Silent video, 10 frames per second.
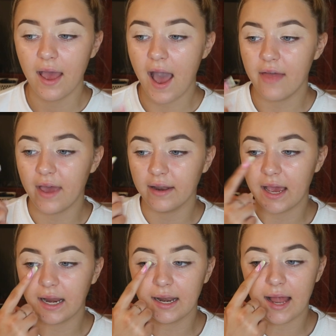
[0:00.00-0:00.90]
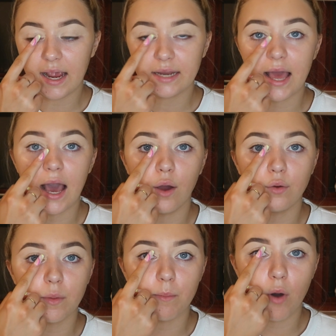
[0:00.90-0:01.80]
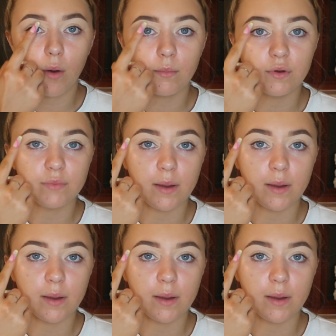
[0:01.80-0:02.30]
and then I line out the bottom of